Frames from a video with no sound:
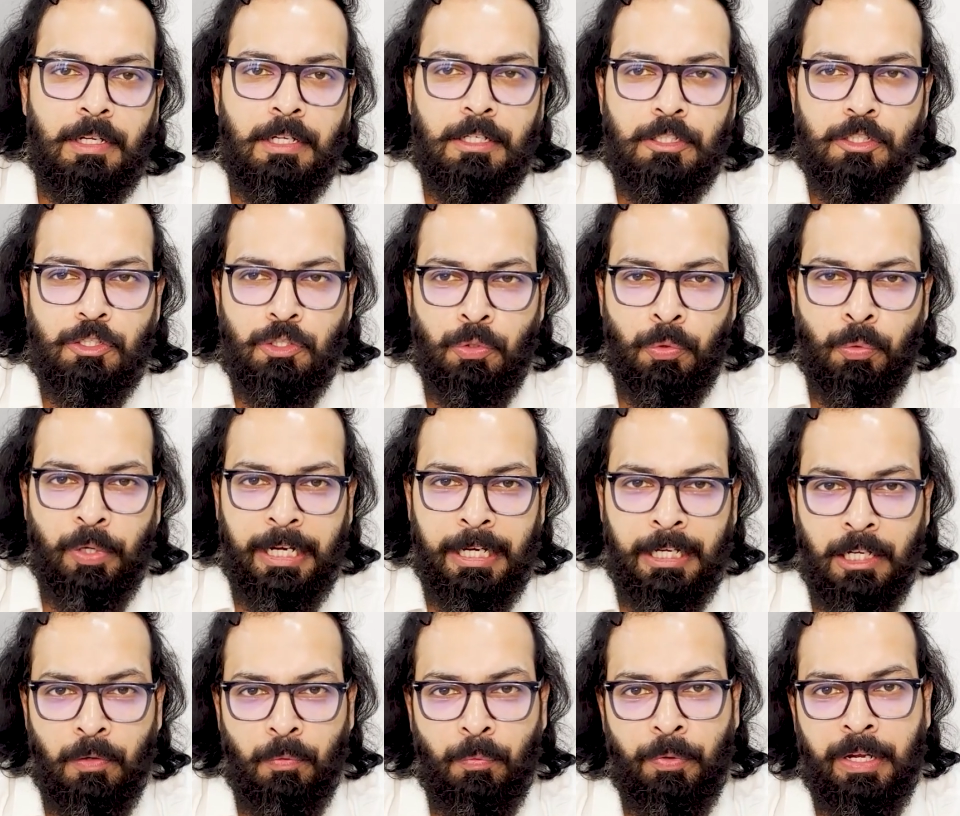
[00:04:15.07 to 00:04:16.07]
So in
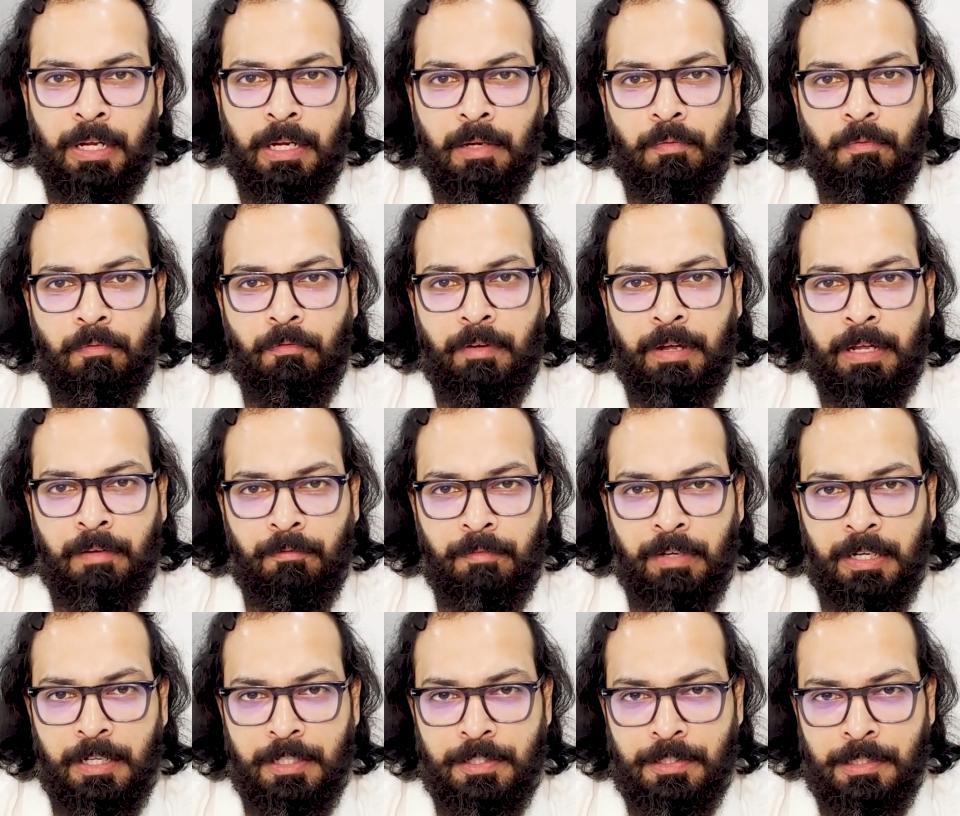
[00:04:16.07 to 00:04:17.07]
a way, when we
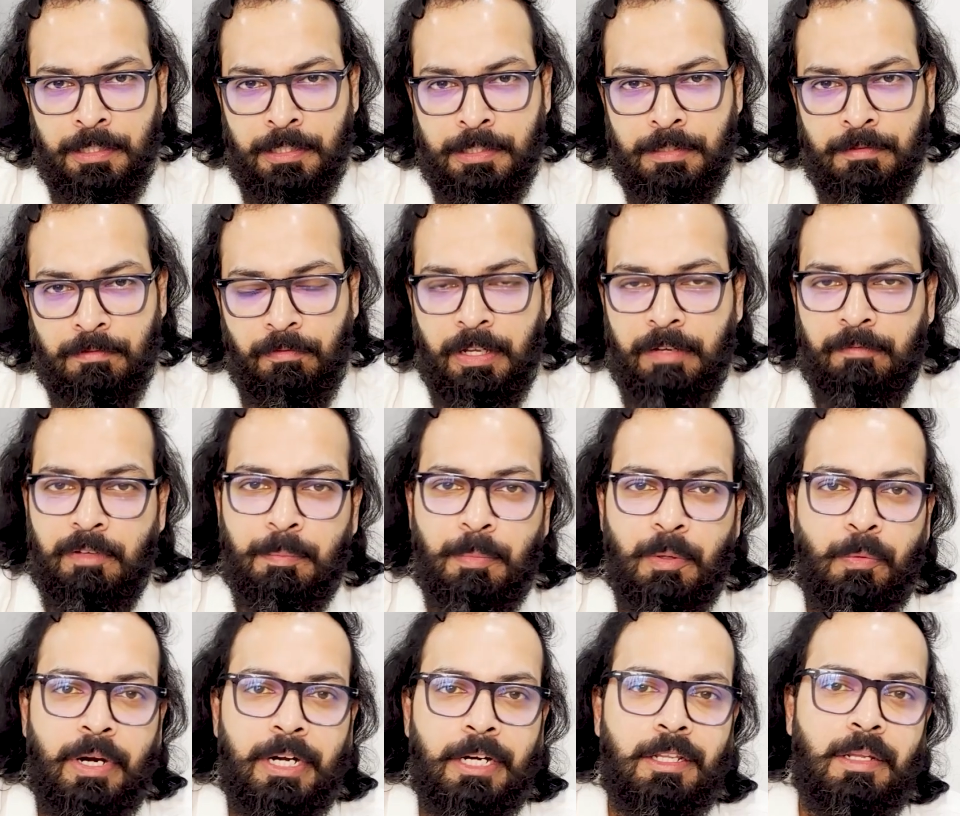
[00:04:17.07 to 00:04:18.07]

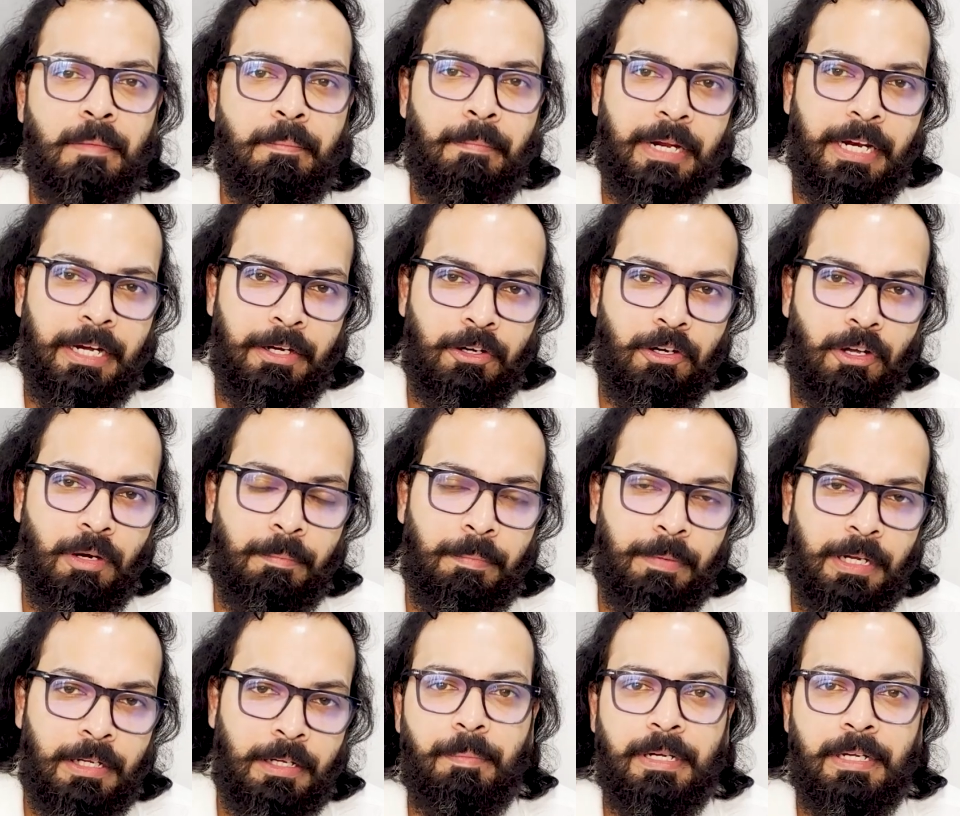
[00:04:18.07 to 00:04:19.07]
provided the main
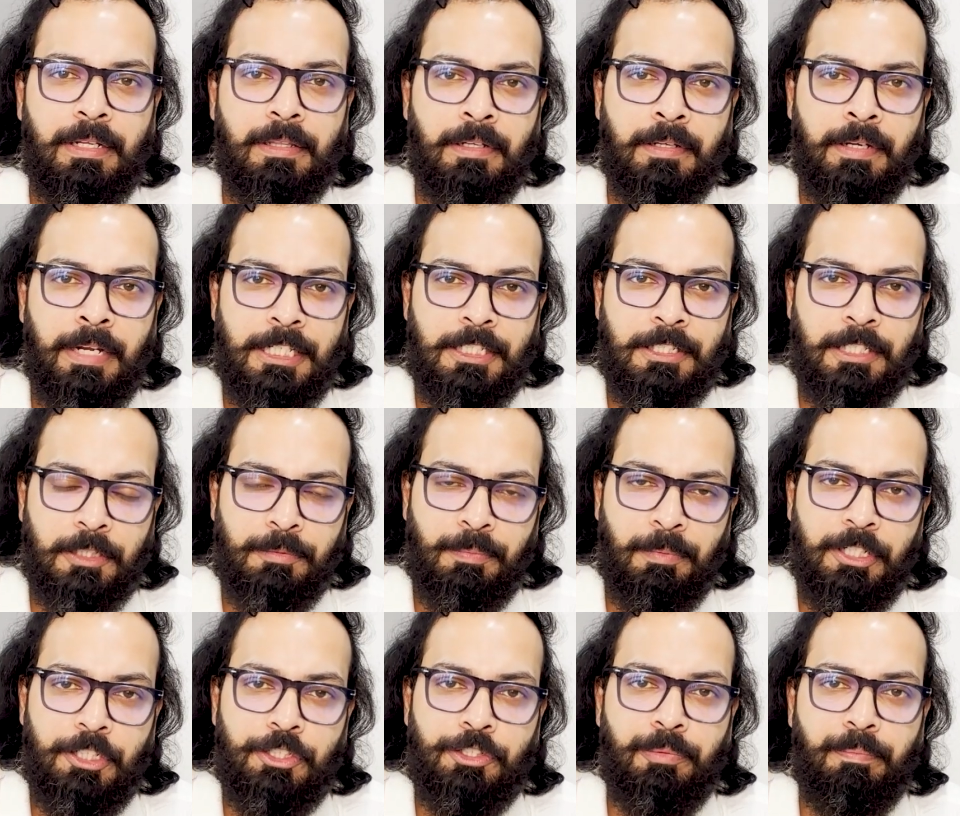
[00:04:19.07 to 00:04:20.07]
topic in the next
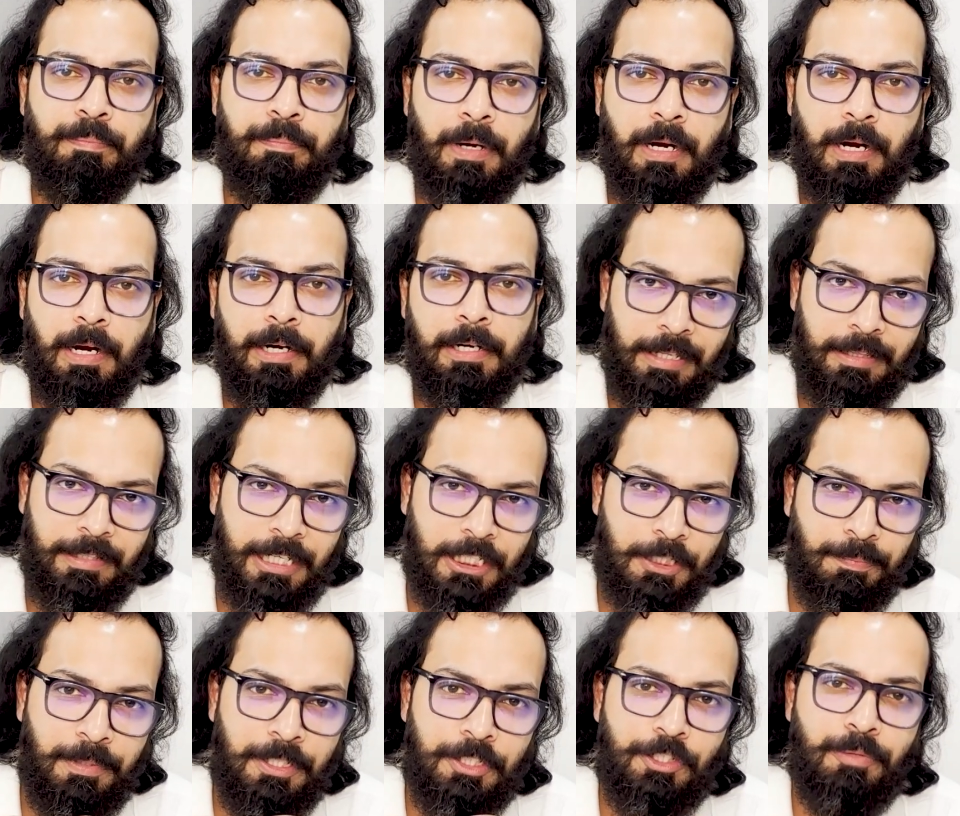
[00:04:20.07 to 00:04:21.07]
explanation part, the
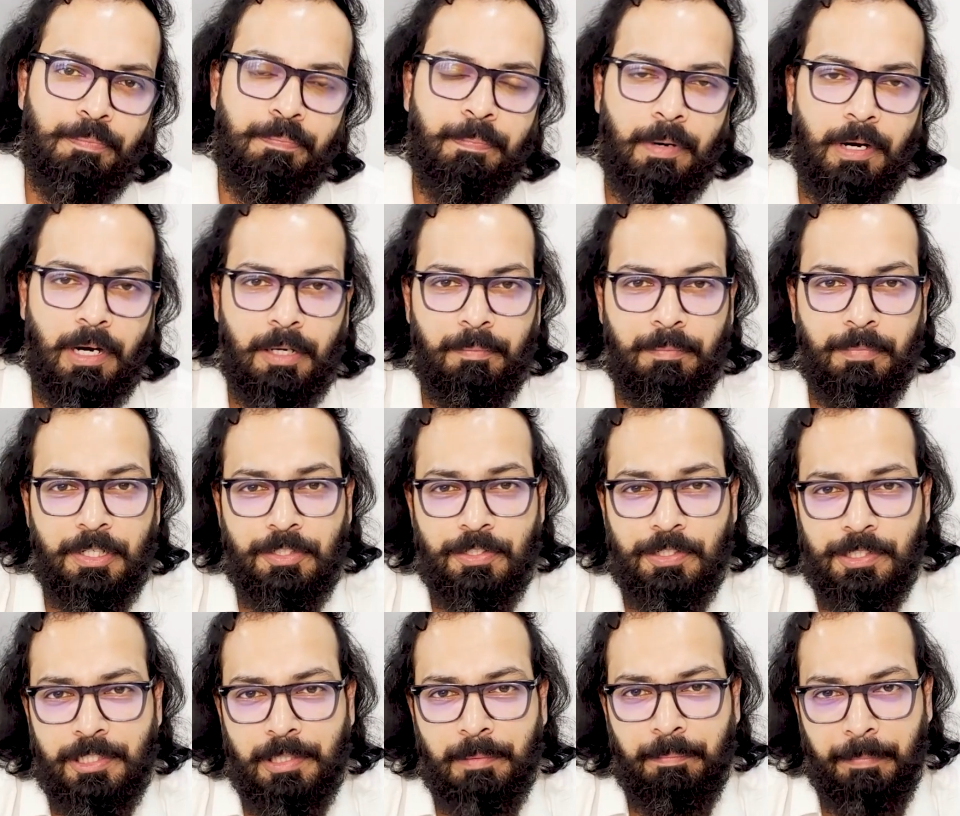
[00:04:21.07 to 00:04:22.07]
explanation part
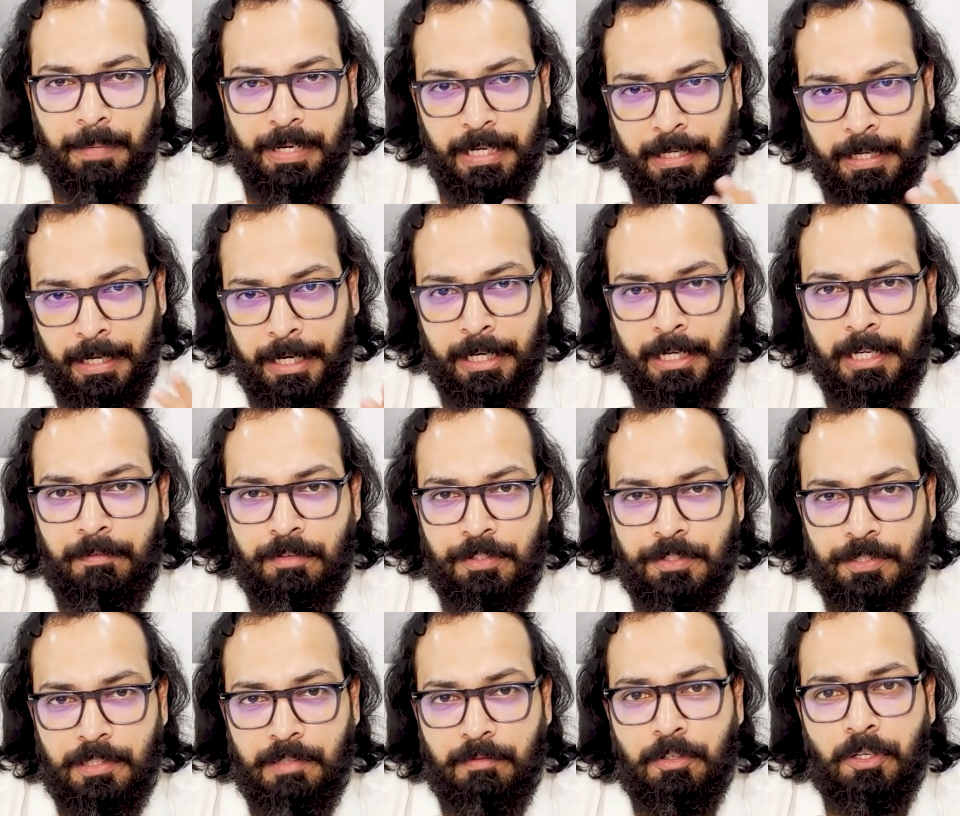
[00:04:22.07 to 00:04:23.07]
bridges the main idea, which
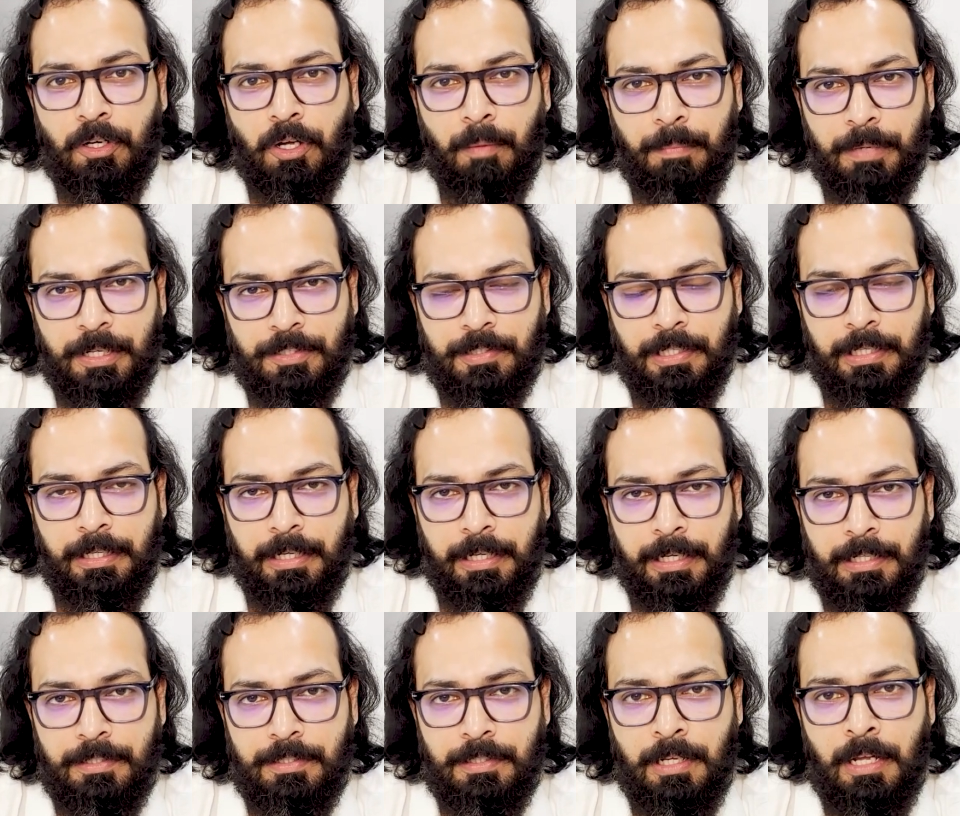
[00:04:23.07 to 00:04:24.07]
is our topic
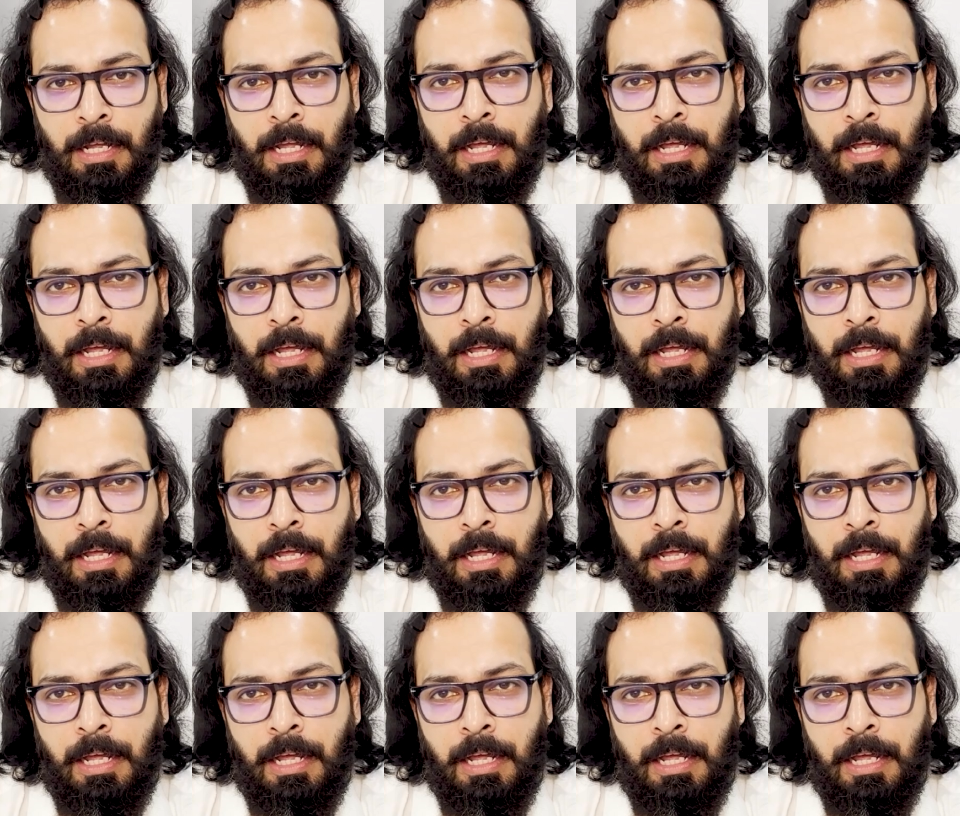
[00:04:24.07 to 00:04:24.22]
sentence,